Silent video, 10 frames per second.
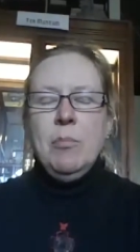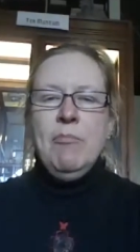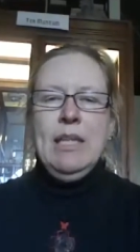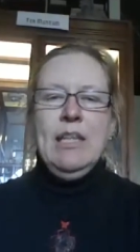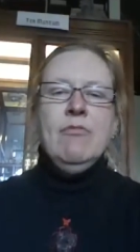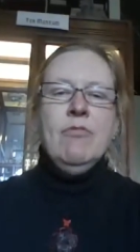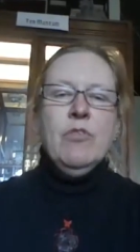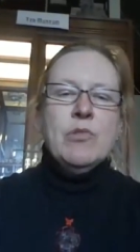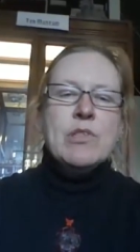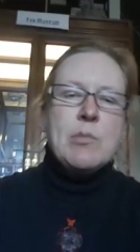have been
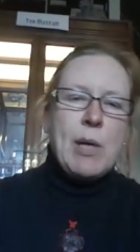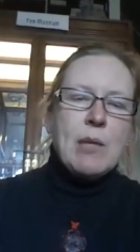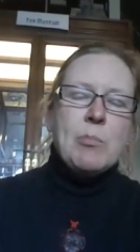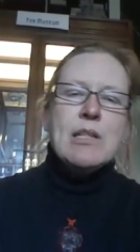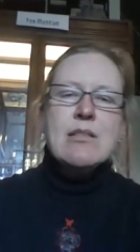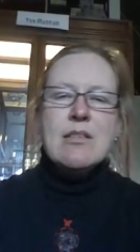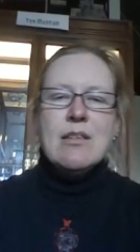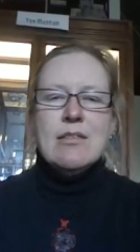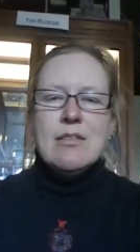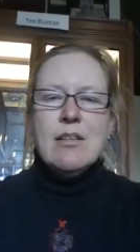influenced by it, but
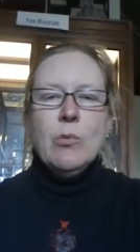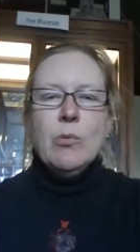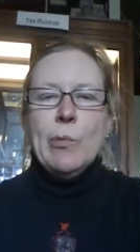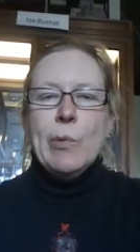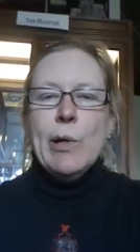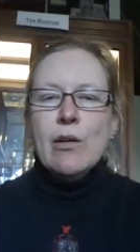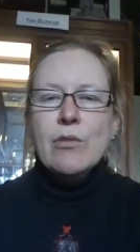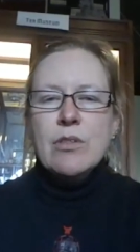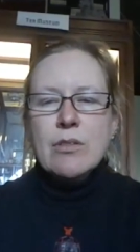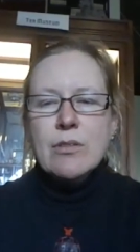it's the other way
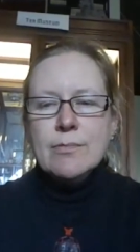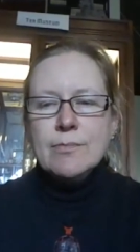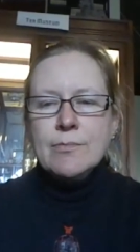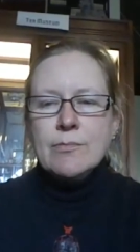around. Just